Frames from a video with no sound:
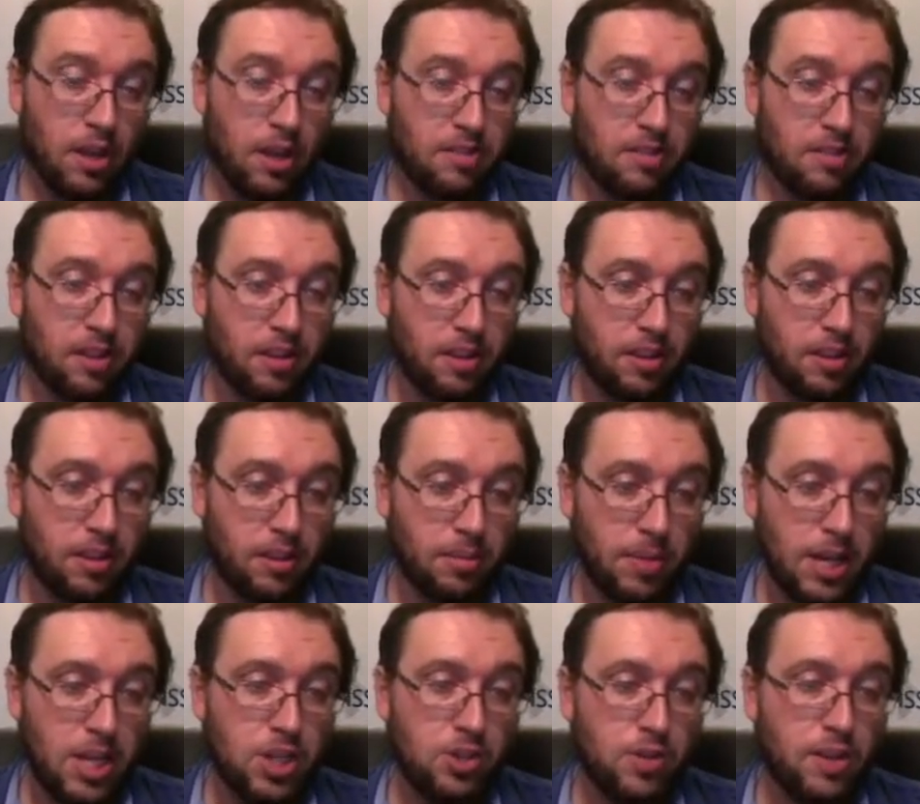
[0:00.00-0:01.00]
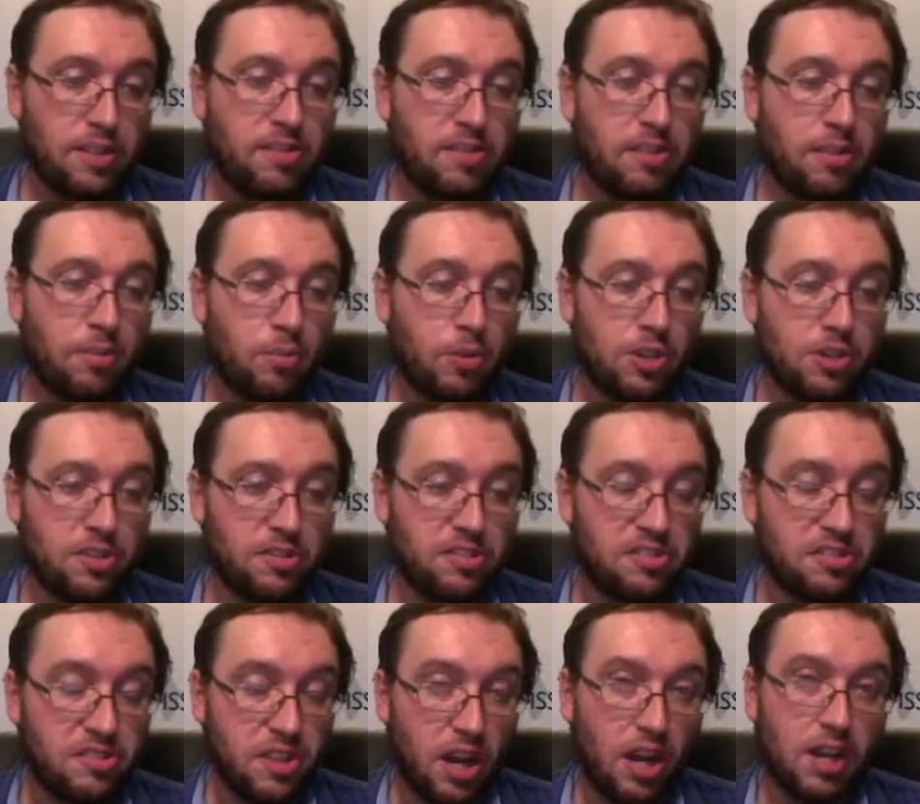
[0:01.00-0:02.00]
So the major incident which has
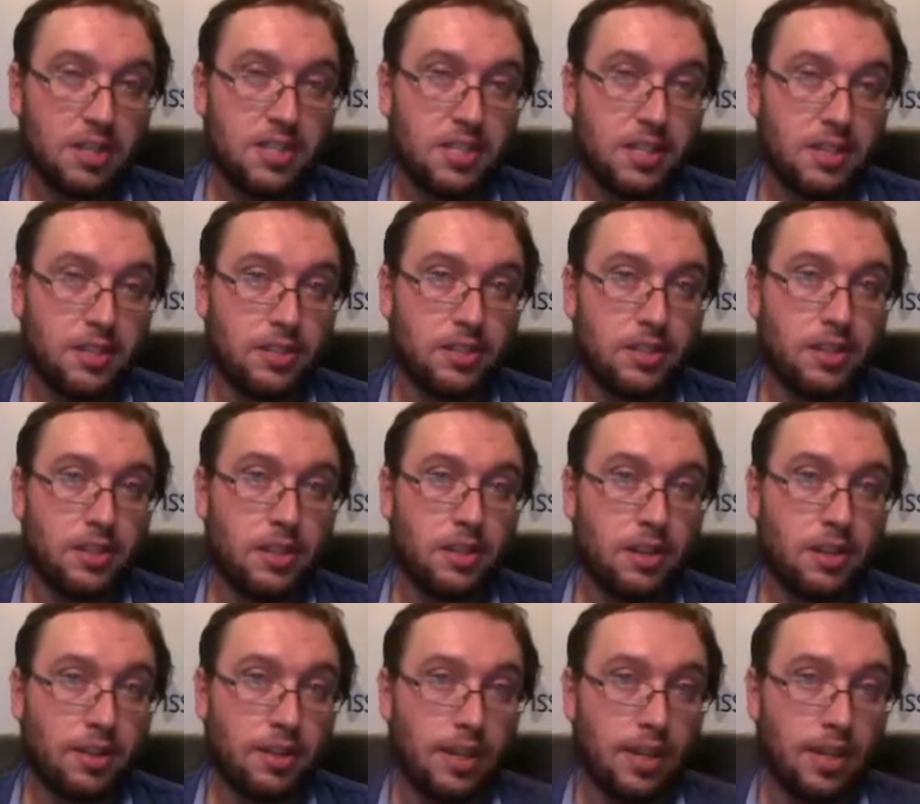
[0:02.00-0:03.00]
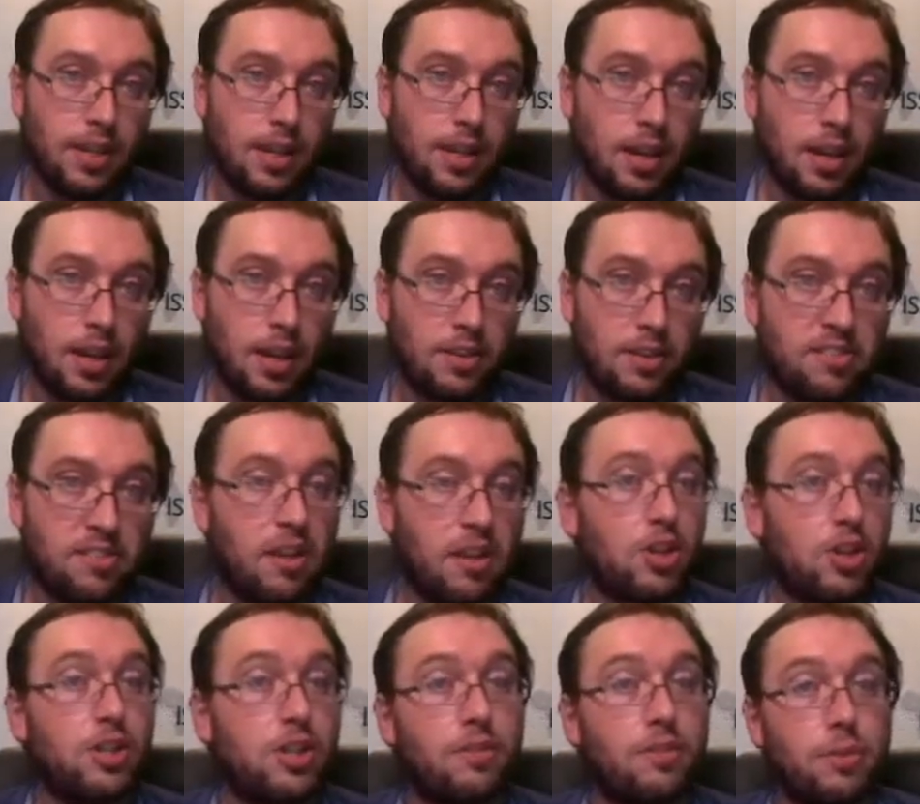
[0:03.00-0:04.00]
started the
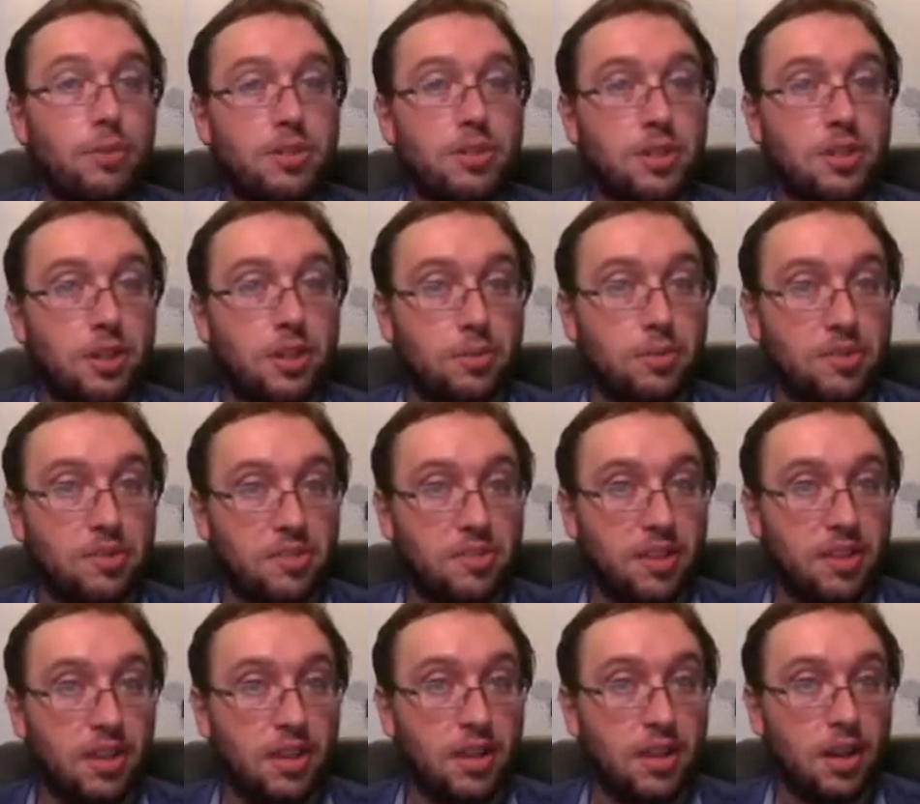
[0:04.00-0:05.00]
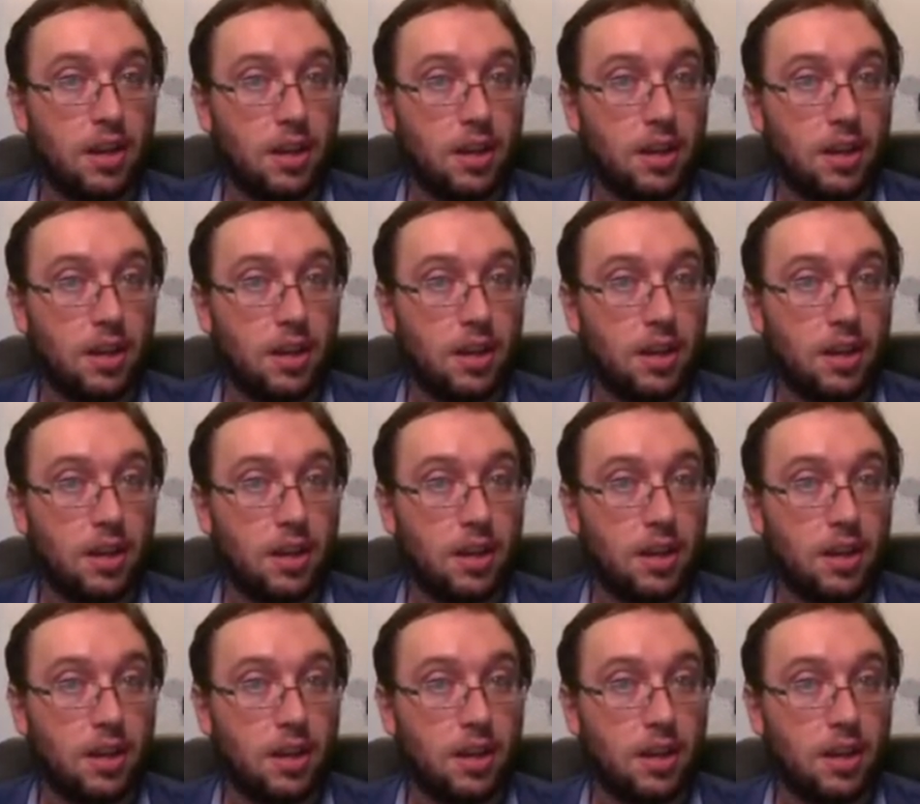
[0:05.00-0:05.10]
discussion of a return was the